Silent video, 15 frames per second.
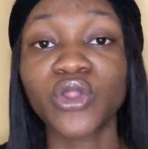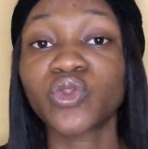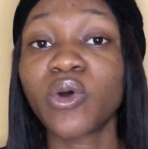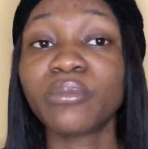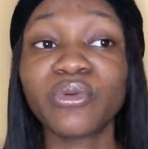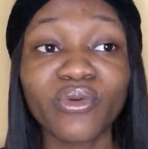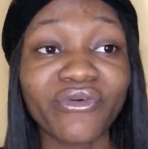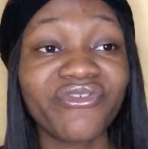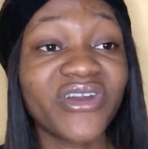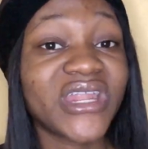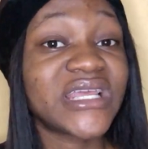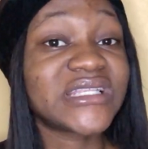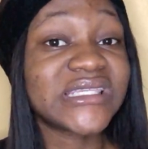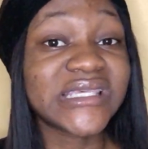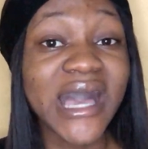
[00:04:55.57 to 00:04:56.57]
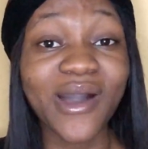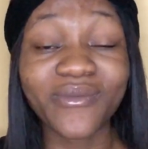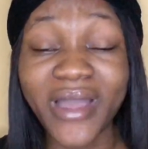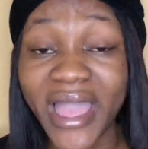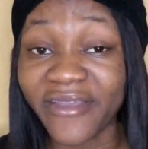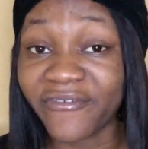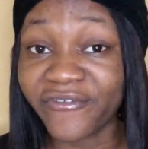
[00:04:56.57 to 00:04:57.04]
Don't be offended. This is
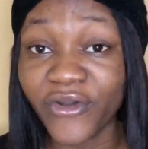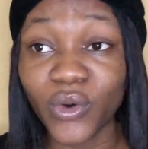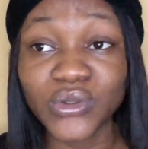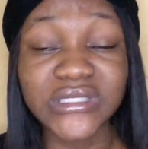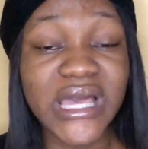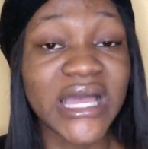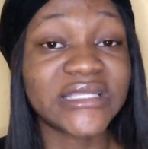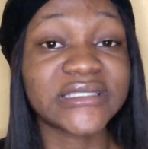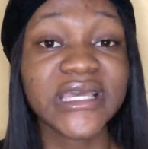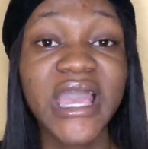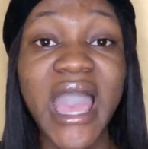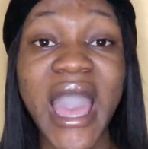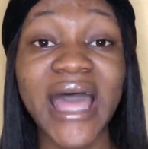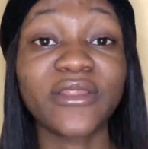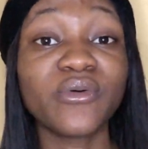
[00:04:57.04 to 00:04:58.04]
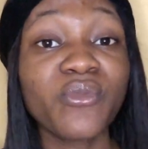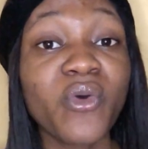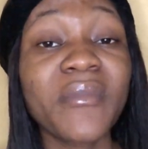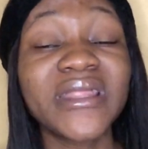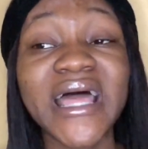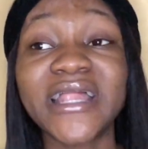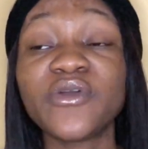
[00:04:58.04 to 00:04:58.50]
how I felt. And at the
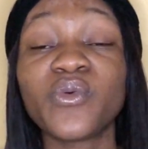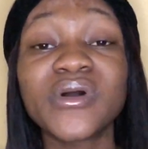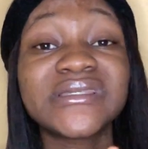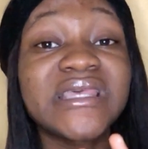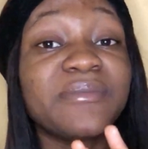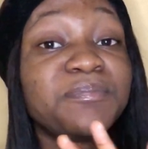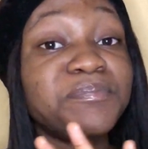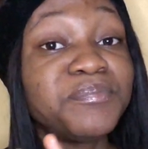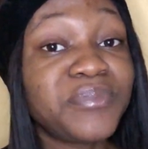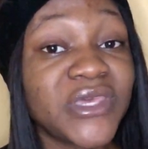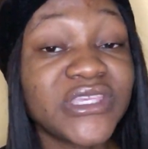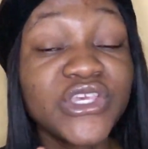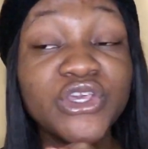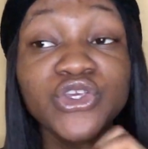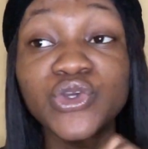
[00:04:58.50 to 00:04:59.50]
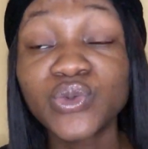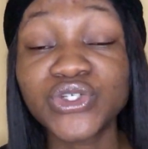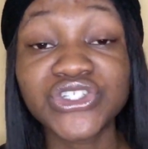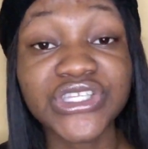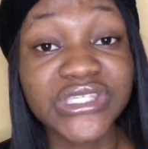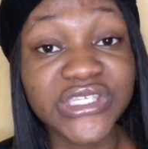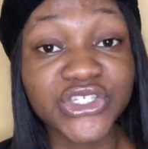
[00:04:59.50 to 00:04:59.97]
moment, and it was a
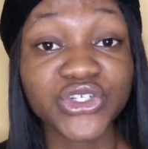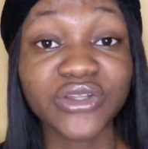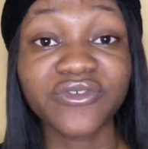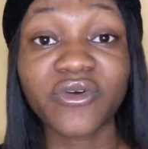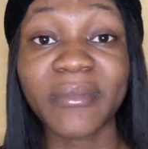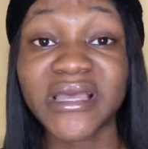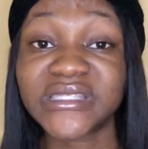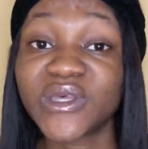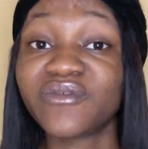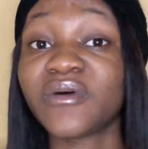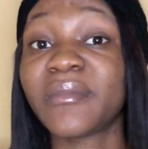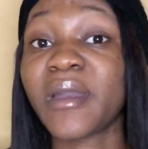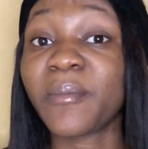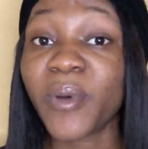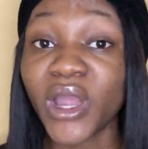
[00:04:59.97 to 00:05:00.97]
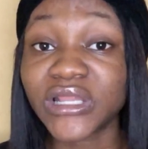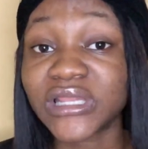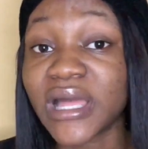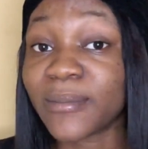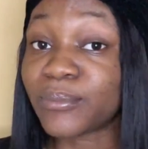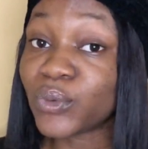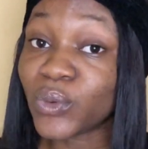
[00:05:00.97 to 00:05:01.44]
huge decision for myself and my
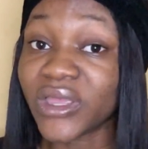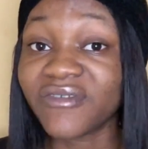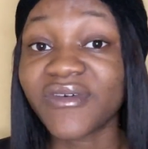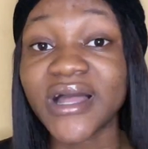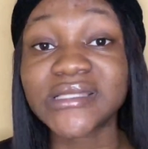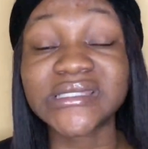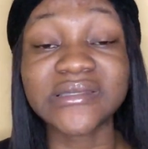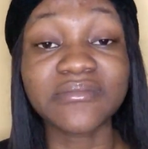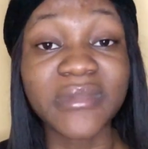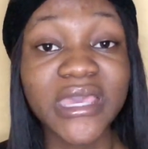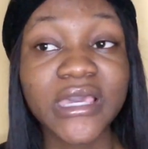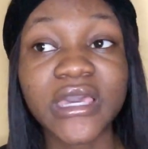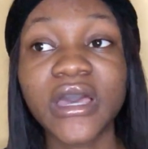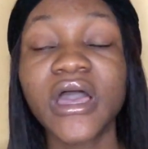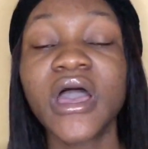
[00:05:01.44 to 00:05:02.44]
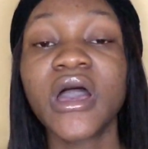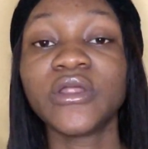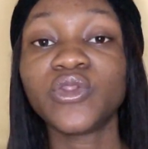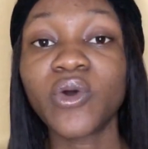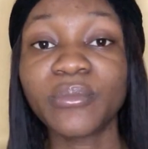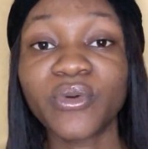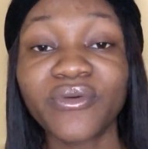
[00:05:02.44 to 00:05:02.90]
partner, Blue Eva, to make.
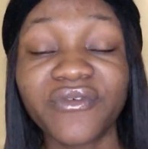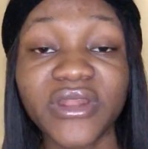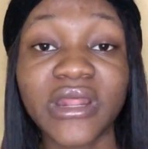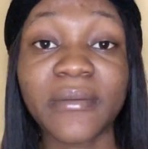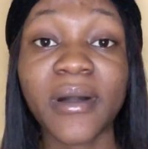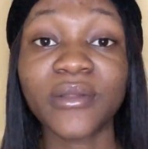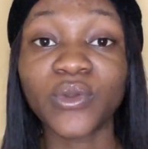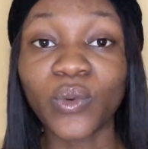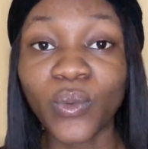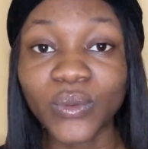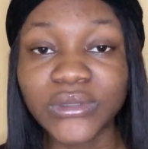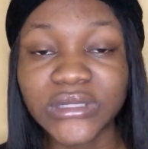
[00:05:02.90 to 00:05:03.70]
Don't be offended about the whole